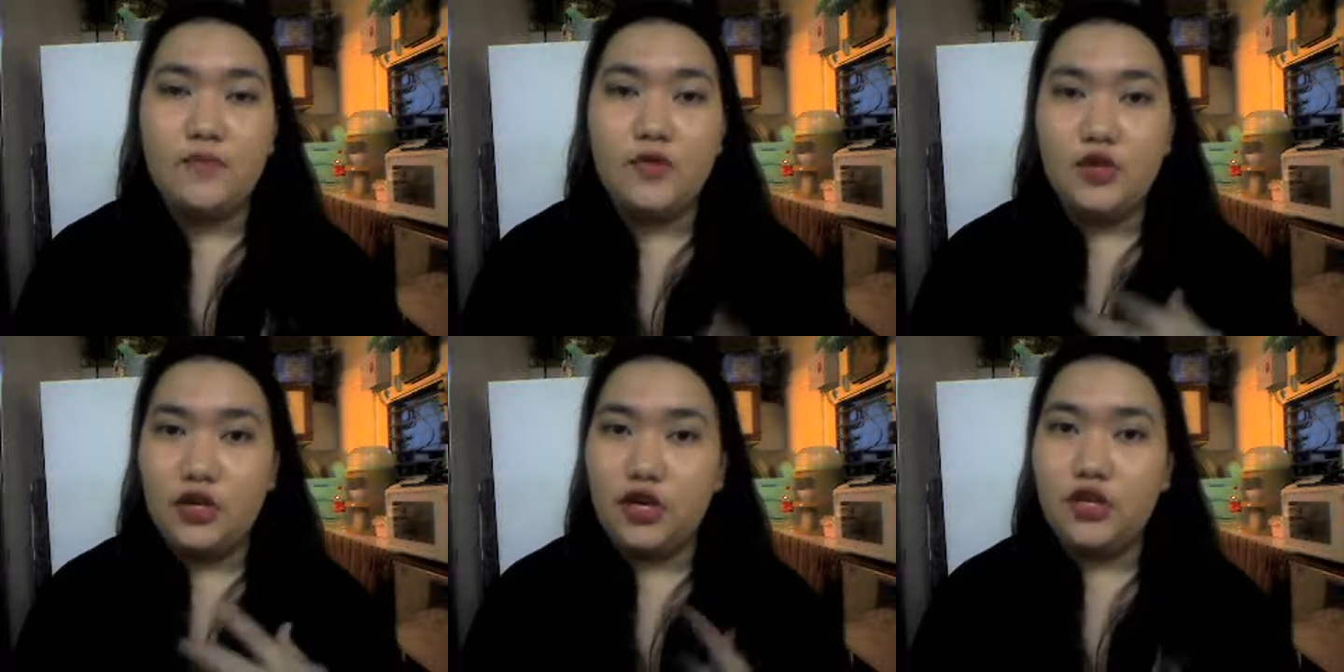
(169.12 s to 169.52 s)

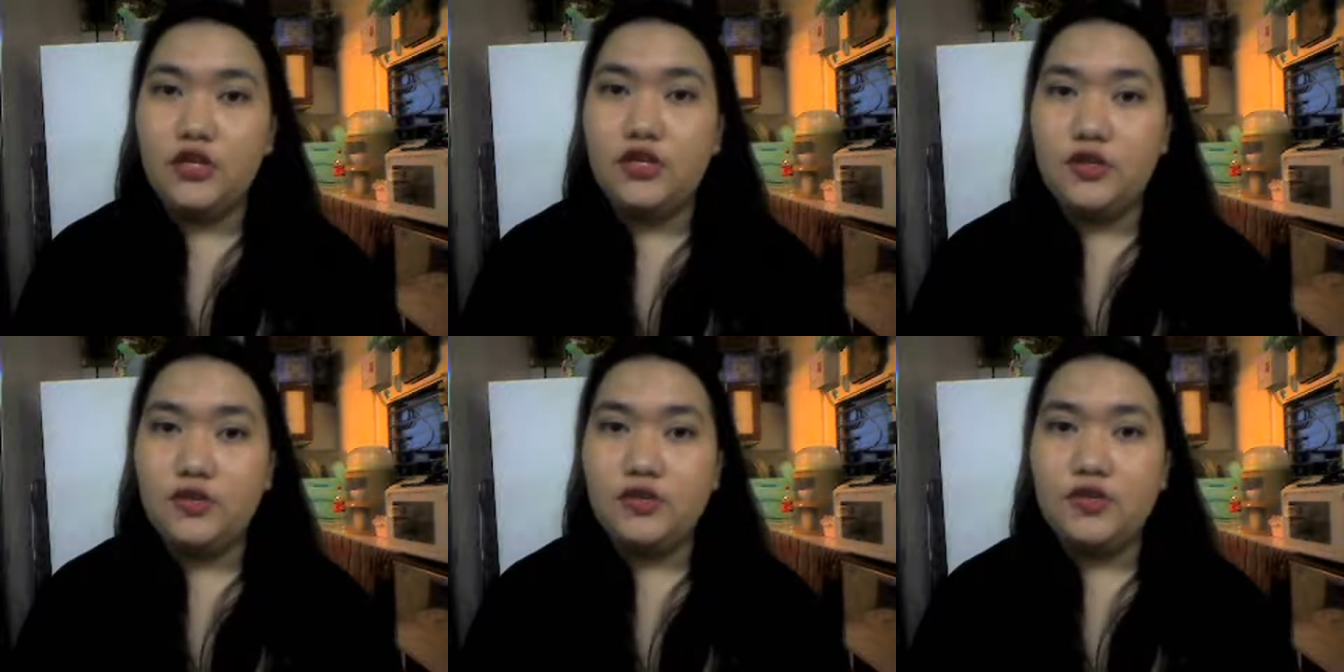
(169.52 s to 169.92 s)
You
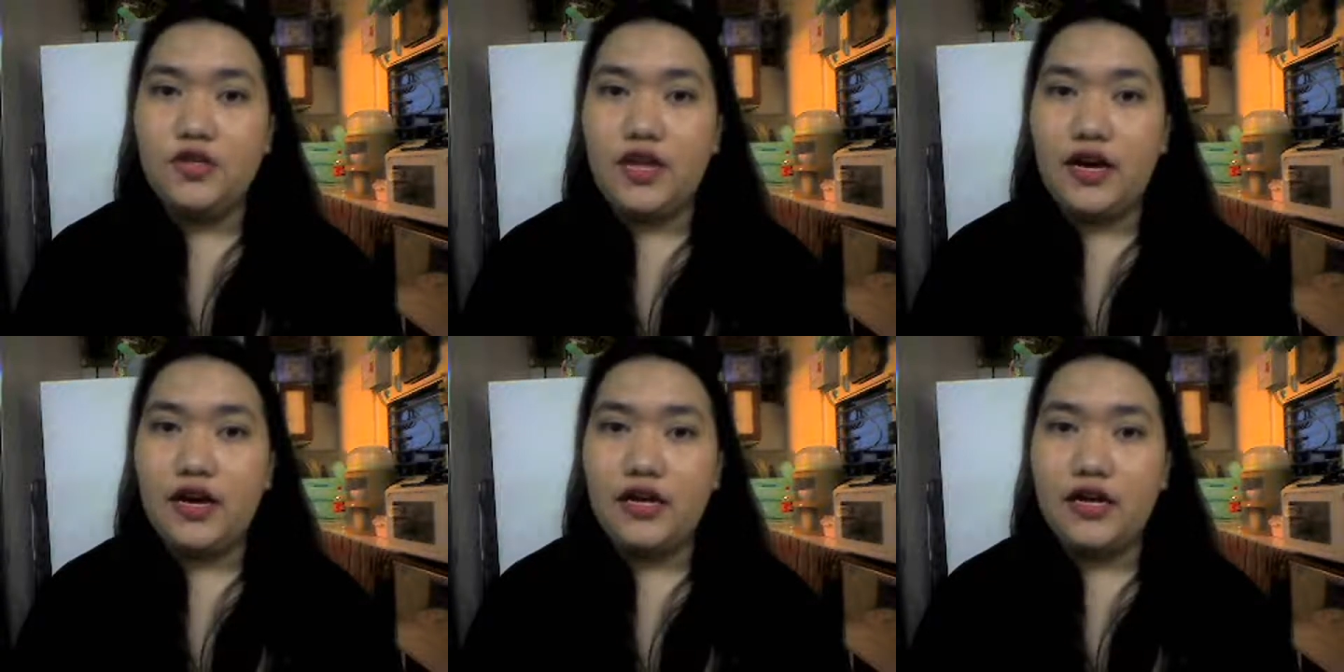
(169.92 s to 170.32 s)
can use
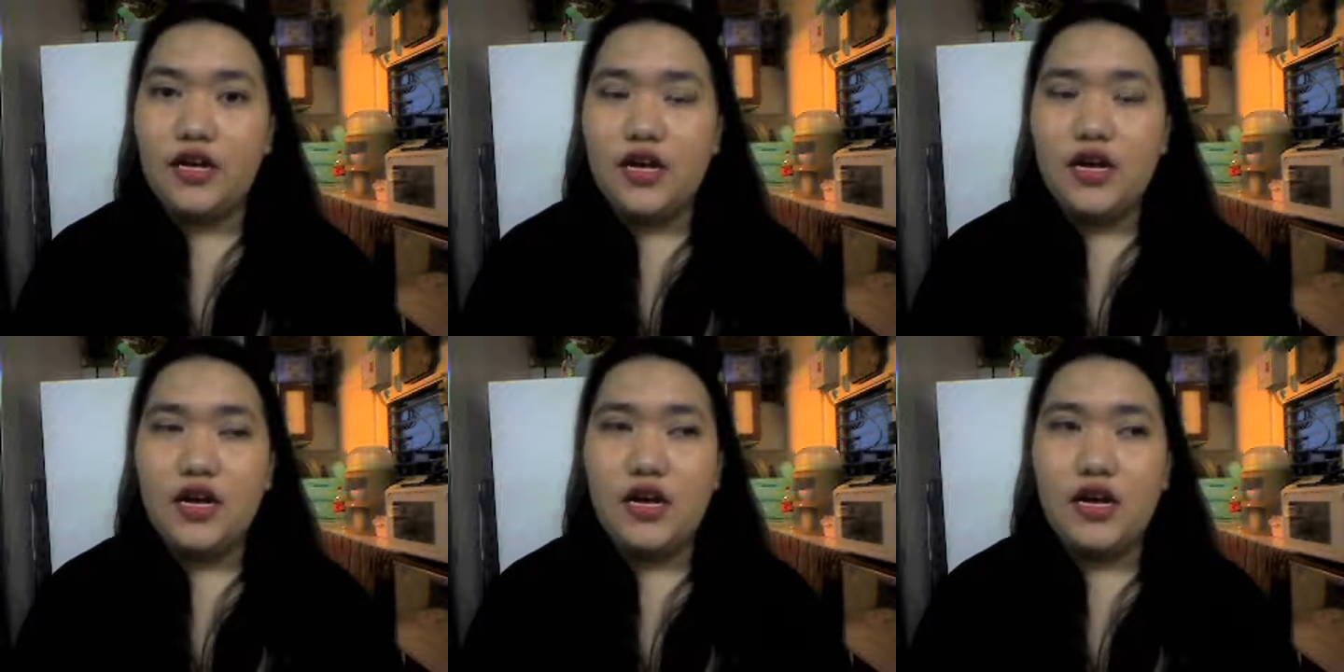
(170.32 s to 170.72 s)
that.
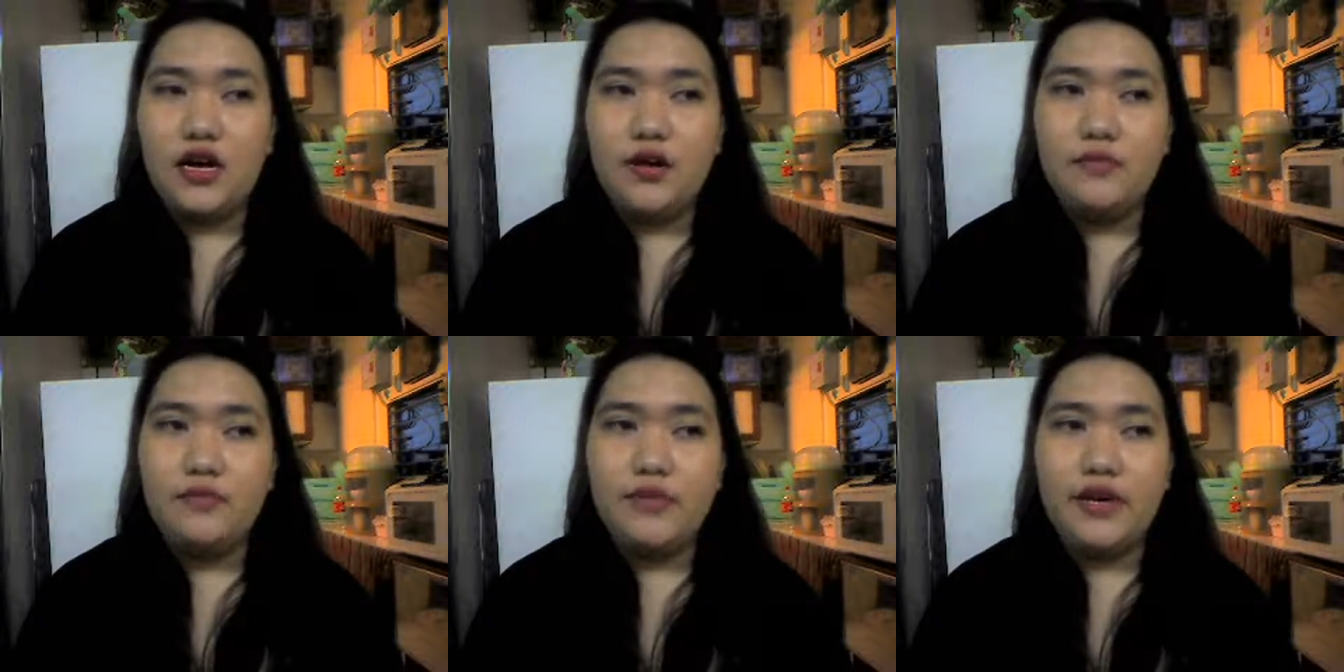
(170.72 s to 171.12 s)

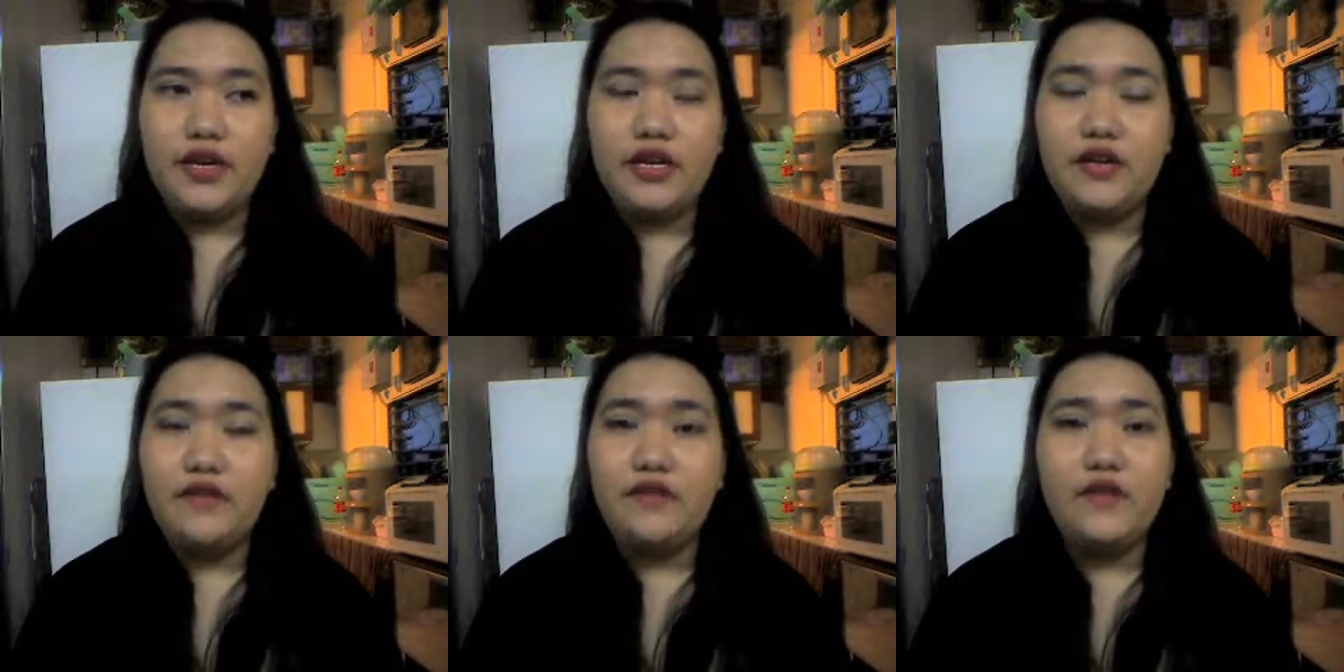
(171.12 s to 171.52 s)

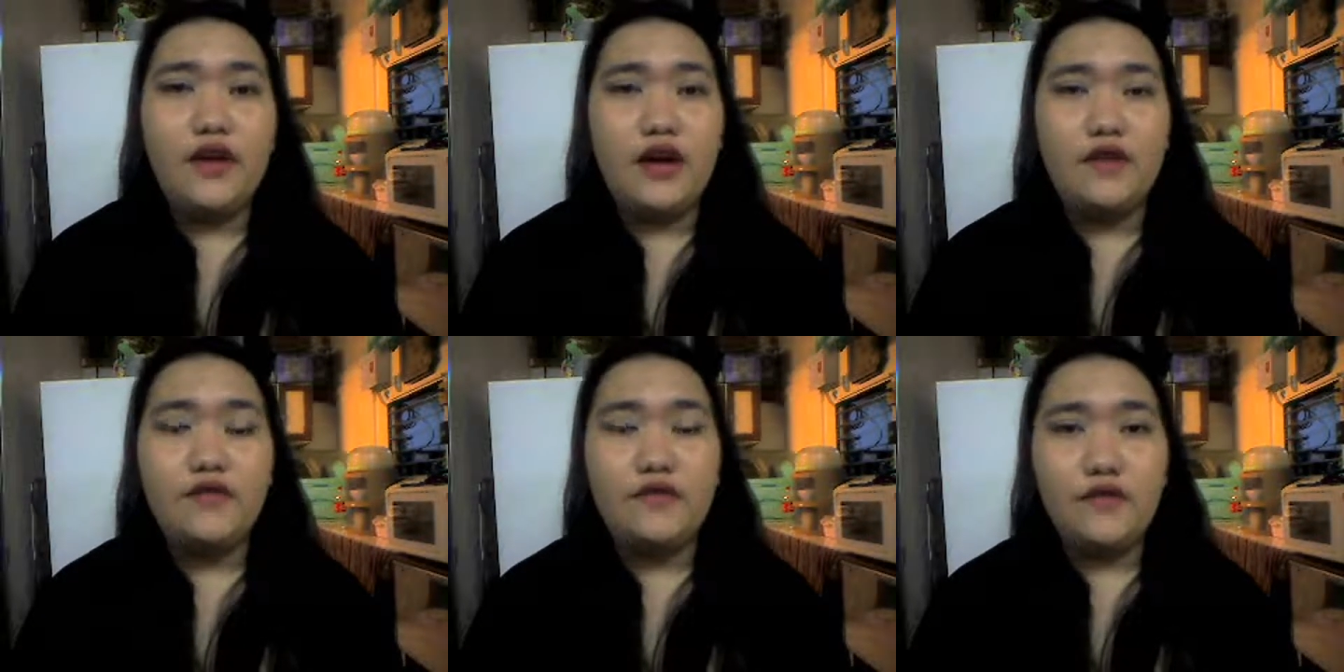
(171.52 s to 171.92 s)
But if you
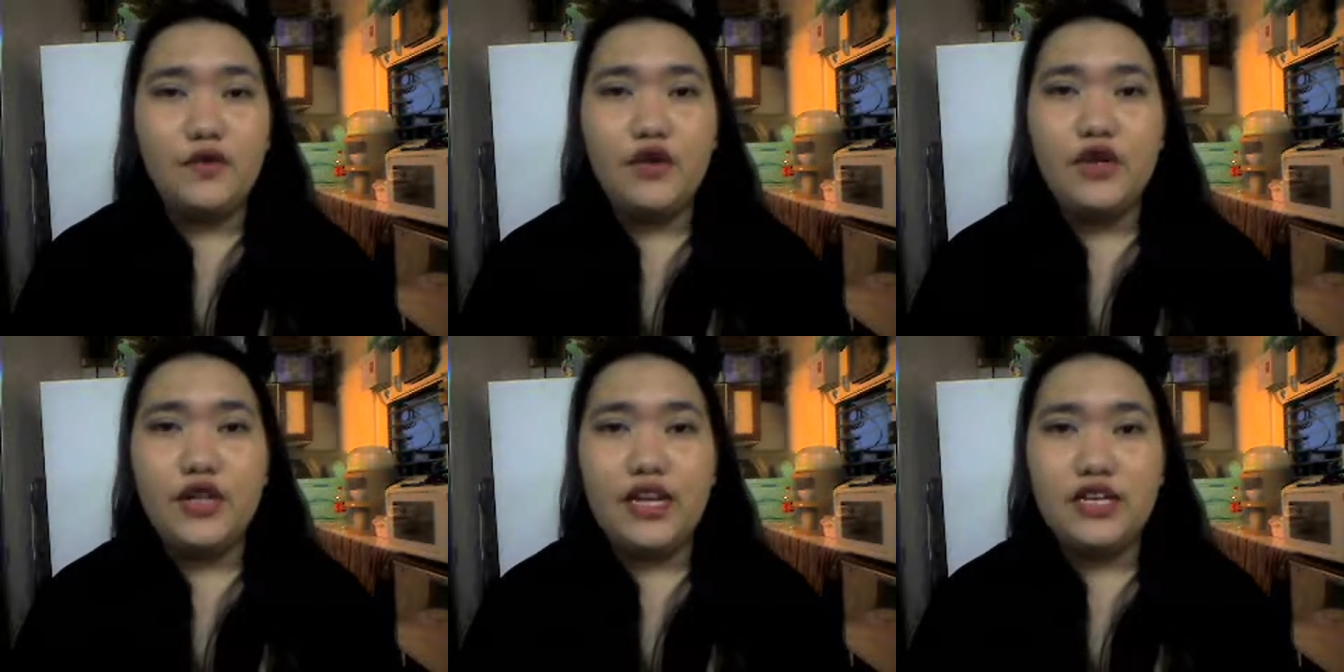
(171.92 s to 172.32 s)
have
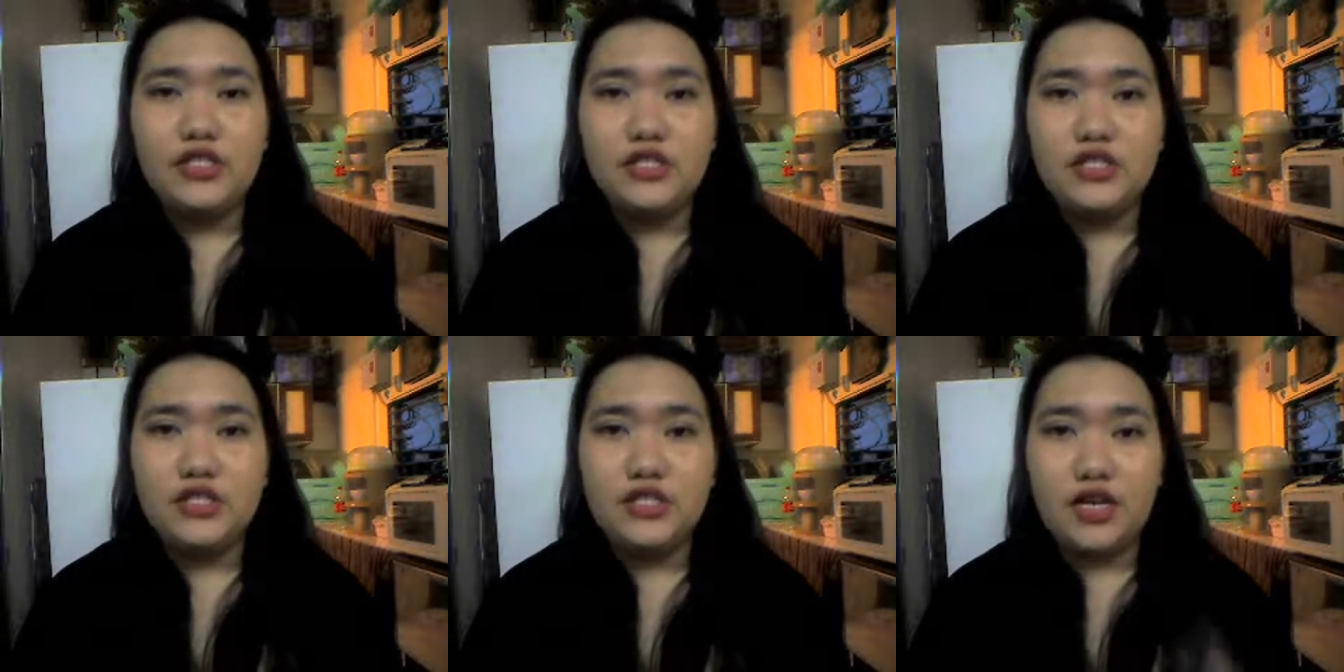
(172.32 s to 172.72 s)
full
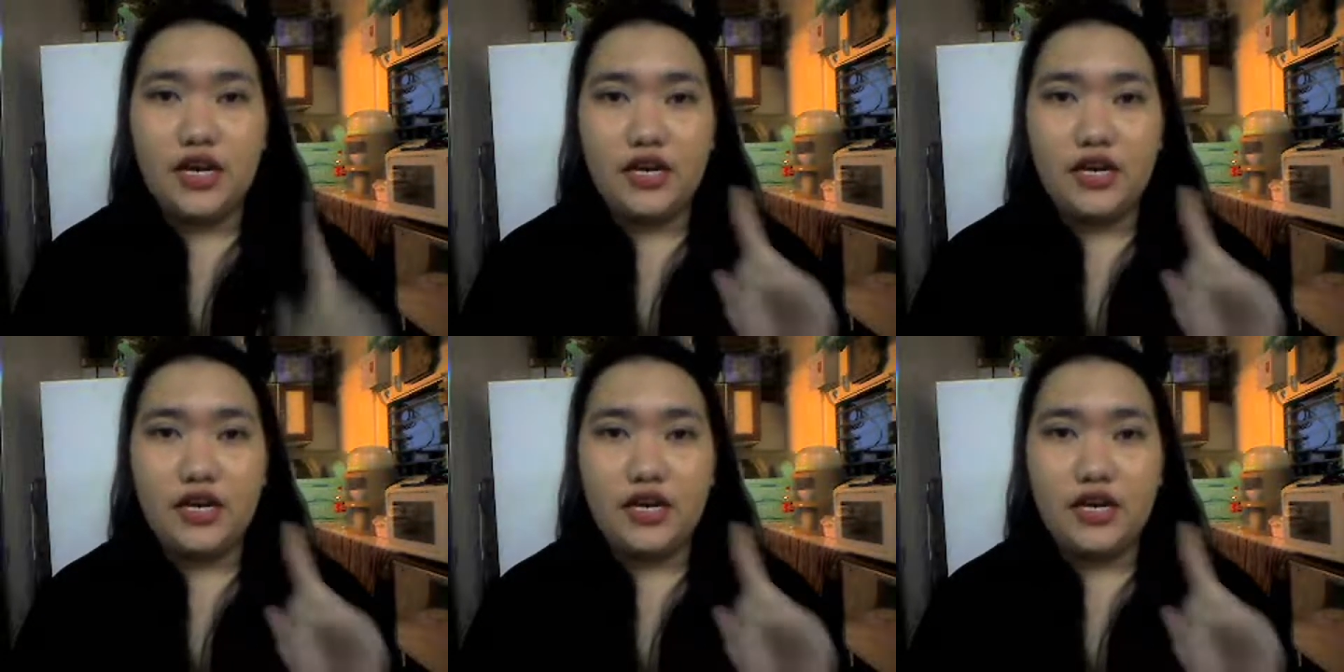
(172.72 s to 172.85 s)
lashes,